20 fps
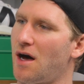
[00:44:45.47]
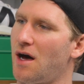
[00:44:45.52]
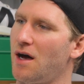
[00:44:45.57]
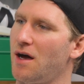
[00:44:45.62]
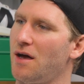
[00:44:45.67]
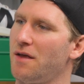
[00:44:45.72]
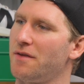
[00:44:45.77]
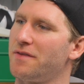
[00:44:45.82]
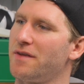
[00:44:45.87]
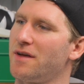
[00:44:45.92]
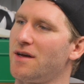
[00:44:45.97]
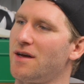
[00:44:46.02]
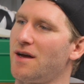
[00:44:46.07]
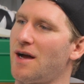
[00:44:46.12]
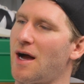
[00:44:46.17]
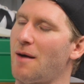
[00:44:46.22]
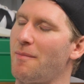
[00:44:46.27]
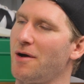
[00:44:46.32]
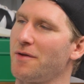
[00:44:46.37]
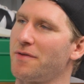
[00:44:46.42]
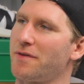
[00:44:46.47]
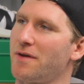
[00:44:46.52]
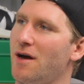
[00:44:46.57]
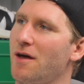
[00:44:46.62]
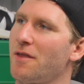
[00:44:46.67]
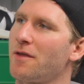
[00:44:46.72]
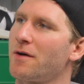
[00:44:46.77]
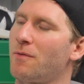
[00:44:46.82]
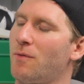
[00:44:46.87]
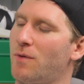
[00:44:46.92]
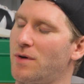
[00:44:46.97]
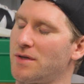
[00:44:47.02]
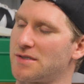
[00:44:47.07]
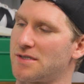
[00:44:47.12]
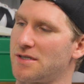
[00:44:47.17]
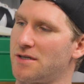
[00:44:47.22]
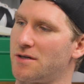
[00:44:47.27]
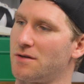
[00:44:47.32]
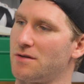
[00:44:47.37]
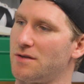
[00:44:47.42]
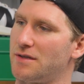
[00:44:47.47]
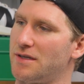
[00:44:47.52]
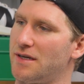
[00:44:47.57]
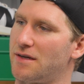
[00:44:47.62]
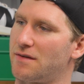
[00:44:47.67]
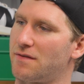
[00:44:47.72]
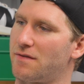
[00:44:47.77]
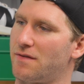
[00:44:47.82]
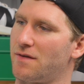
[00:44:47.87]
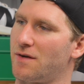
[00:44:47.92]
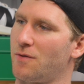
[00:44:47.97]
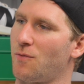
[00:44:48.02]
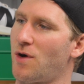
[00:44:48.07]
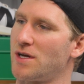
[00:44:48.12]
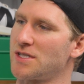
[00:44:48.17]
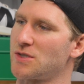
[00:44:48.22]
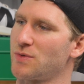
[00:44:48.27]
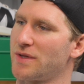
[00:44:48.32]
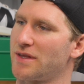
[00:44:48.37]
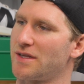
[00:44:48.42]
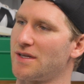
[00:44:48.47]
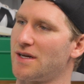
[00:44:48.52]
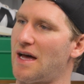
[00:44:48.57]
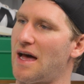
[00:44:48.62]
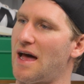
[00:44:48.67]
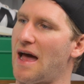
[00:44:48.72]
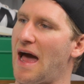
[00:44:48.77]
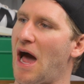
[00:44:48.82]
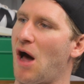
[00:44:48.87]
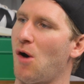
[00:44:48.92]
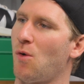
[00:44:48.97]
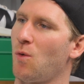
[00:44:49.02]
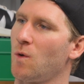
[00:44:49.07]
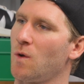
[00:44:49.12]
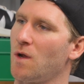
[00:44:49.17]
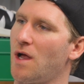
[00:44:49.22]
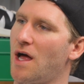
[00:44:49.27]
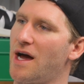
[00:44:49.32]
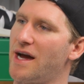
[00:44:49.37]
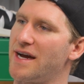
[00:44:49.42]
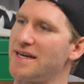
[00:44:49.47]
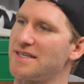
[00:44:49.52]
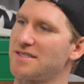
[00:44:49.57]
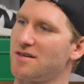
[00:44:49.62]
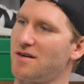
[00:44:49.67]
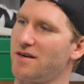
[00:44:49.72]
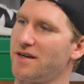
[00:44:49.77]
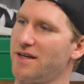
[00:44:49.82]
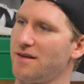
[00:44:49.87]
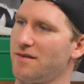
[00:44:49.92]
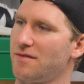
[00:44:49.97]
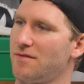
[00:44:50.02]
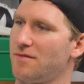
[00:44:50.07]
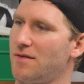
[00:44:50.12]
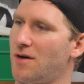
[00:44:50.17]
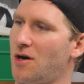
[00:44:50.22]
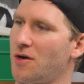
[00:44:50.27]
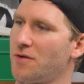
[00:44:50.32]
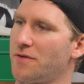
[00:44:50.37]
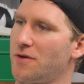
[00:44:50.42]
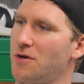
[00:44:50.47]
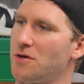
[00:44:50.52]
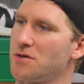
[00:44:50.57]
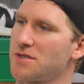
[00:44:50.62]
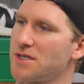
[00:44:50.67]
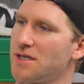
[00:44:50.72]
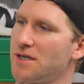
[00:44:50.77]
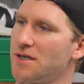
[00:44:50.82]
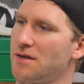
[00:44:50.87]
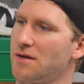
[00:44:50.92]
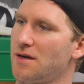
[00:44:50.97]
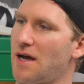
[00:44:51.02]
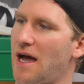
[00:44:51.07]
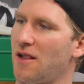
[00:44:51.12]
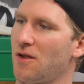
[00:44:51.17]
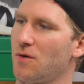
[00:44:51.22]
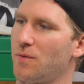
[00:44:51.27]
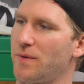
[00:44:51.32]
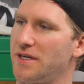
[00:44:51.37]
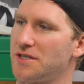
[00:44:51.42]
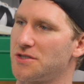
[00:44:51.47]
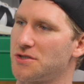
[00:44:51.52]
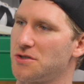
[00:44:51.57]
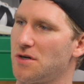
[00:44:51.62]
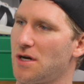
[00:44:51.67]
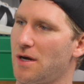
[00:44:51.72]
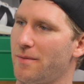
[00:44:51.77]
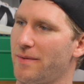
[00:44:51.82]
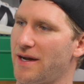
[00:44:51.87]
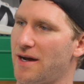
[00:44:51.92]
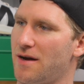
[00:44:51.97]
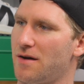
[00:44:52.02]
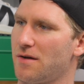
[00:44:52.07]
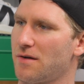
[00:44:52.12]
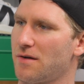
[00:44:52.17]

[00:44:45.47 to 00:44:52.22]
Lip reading: how about the other ones that are leaked? The ones with the owl eyes on it? Aren't those a Halloween shoe coming out?